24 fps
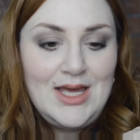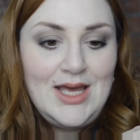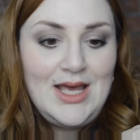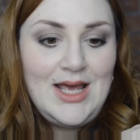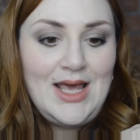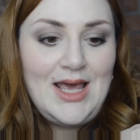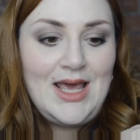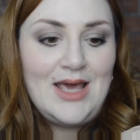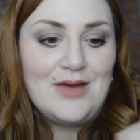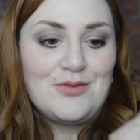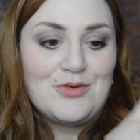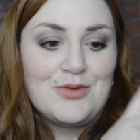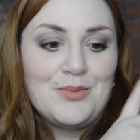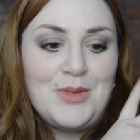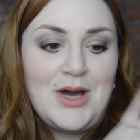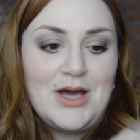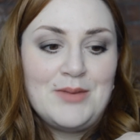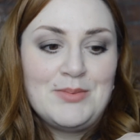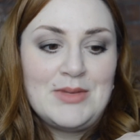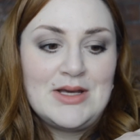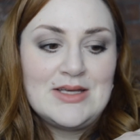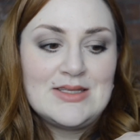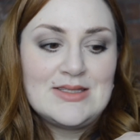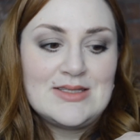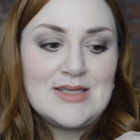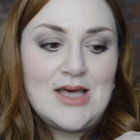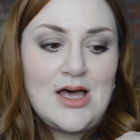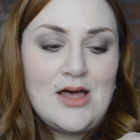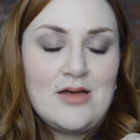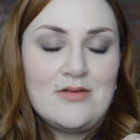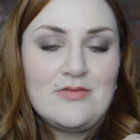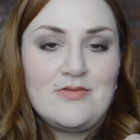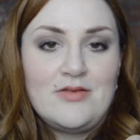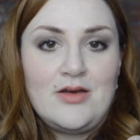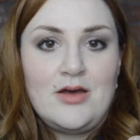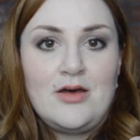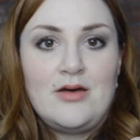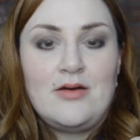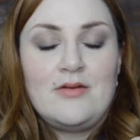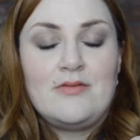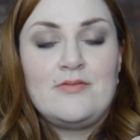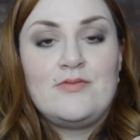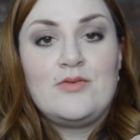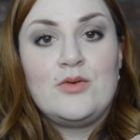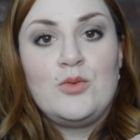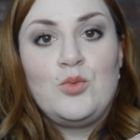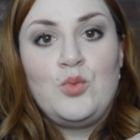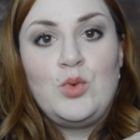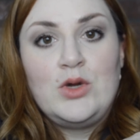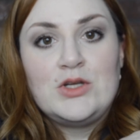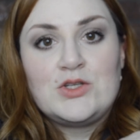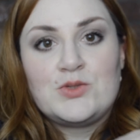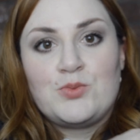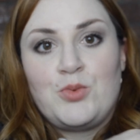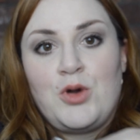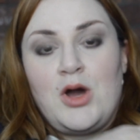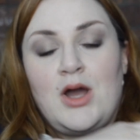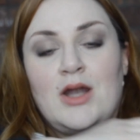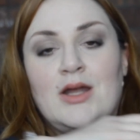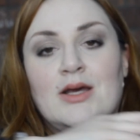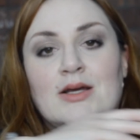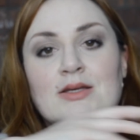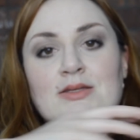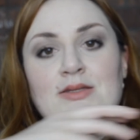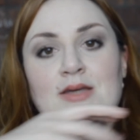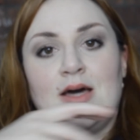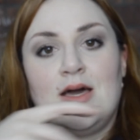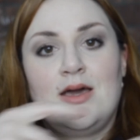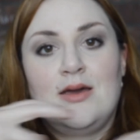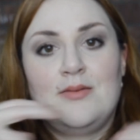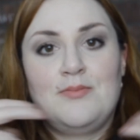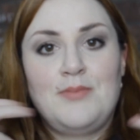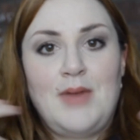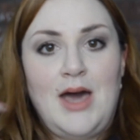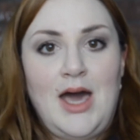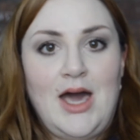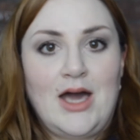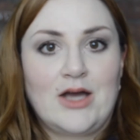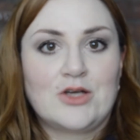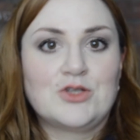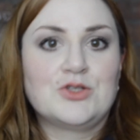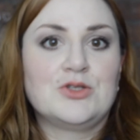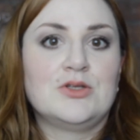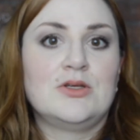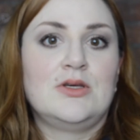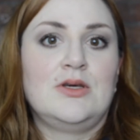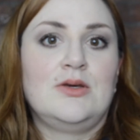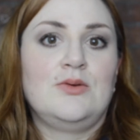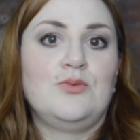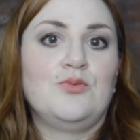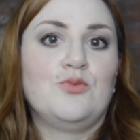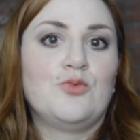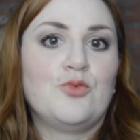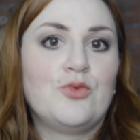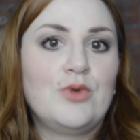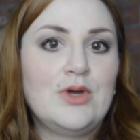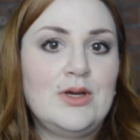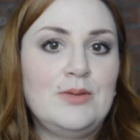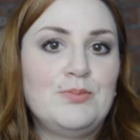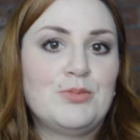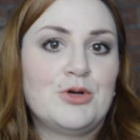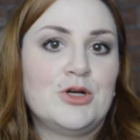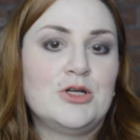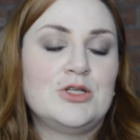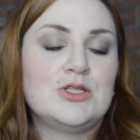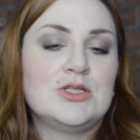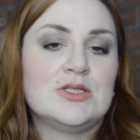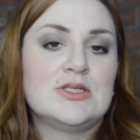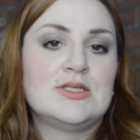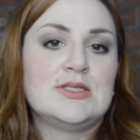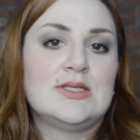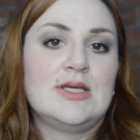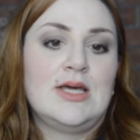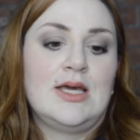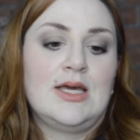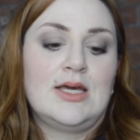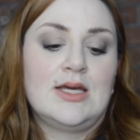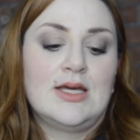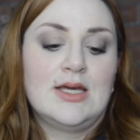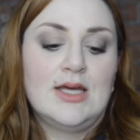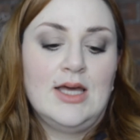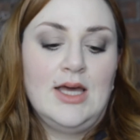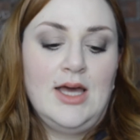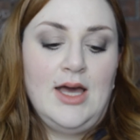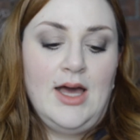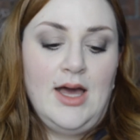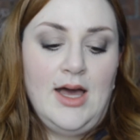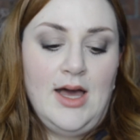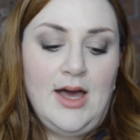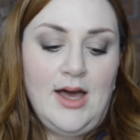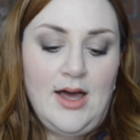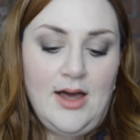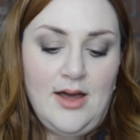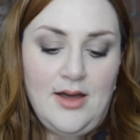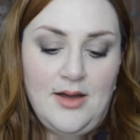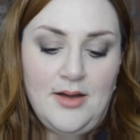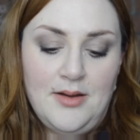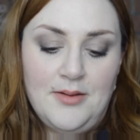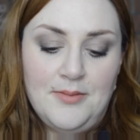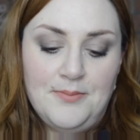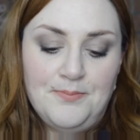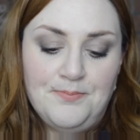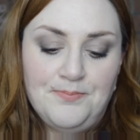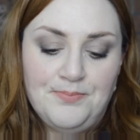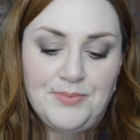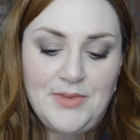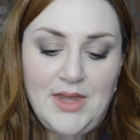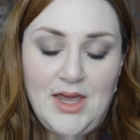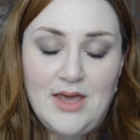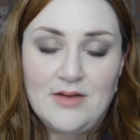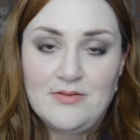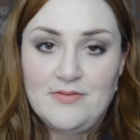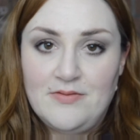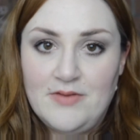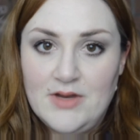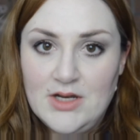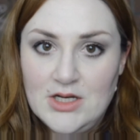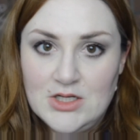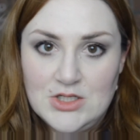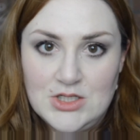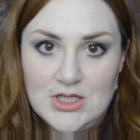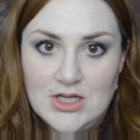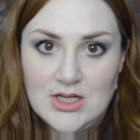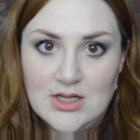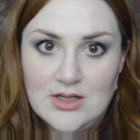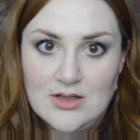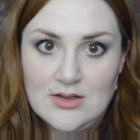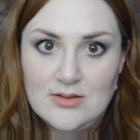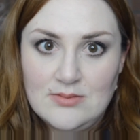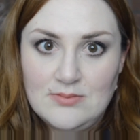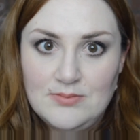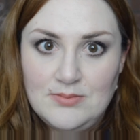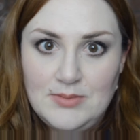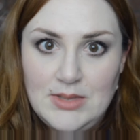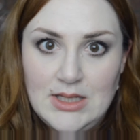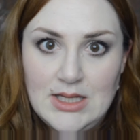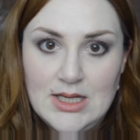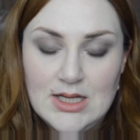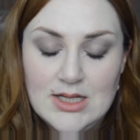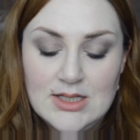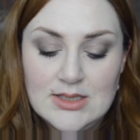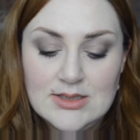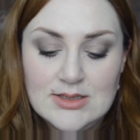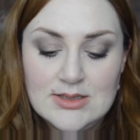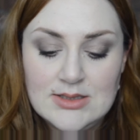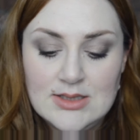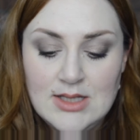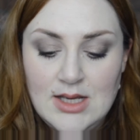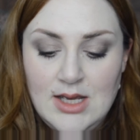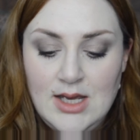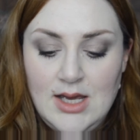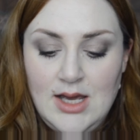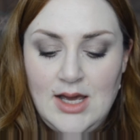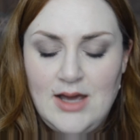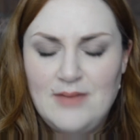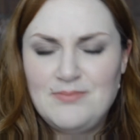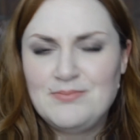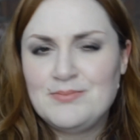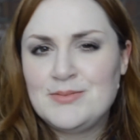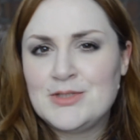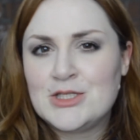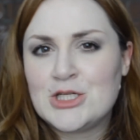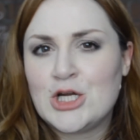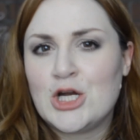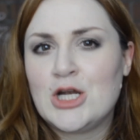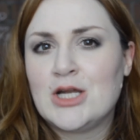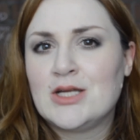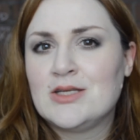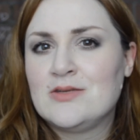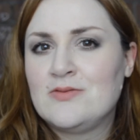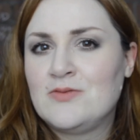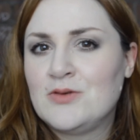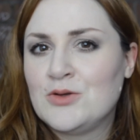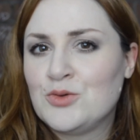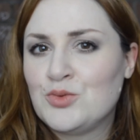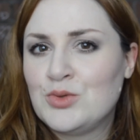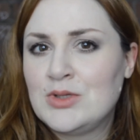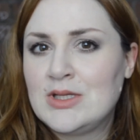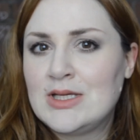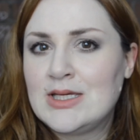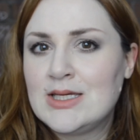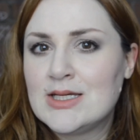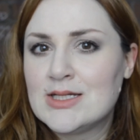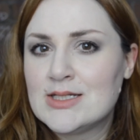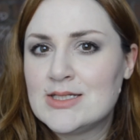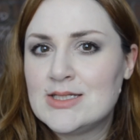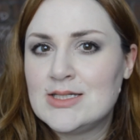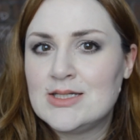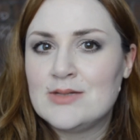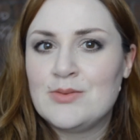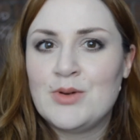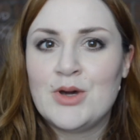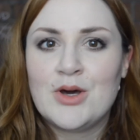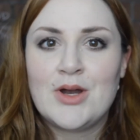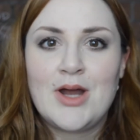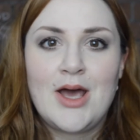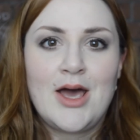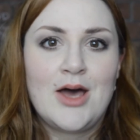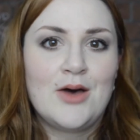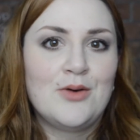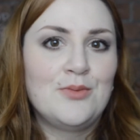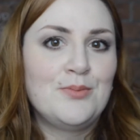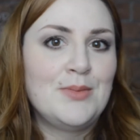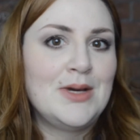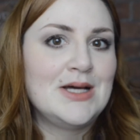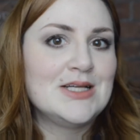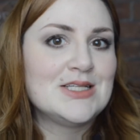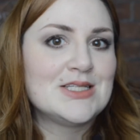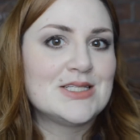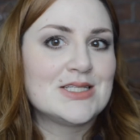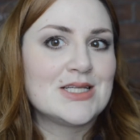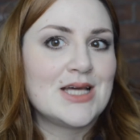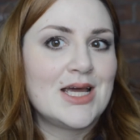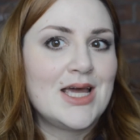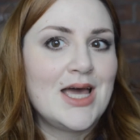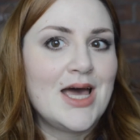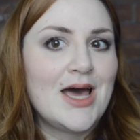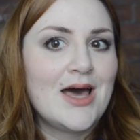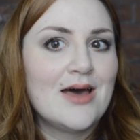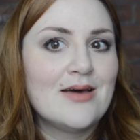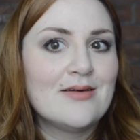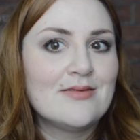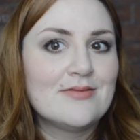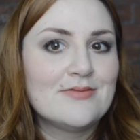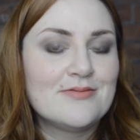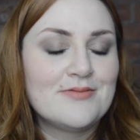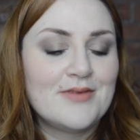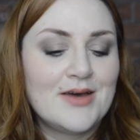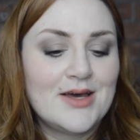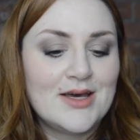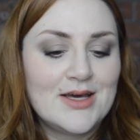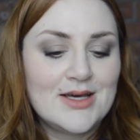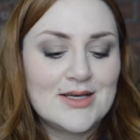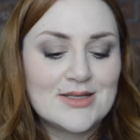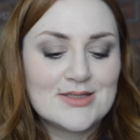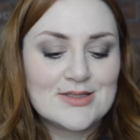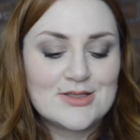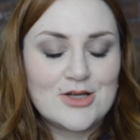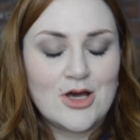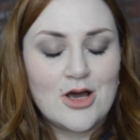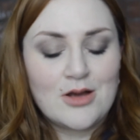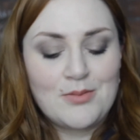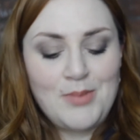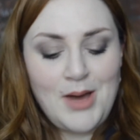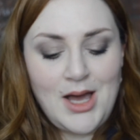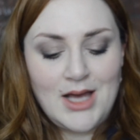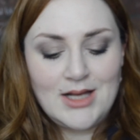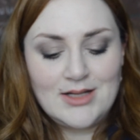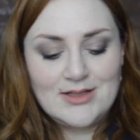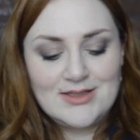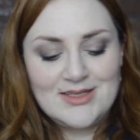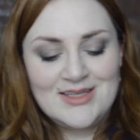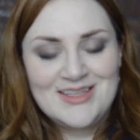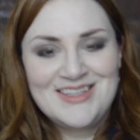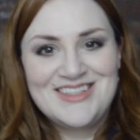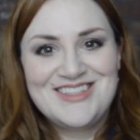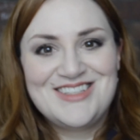and remind myself of which products I am actually repurchasing and finishing, because I'm starting to feel really guilty about how much I have stockpiled in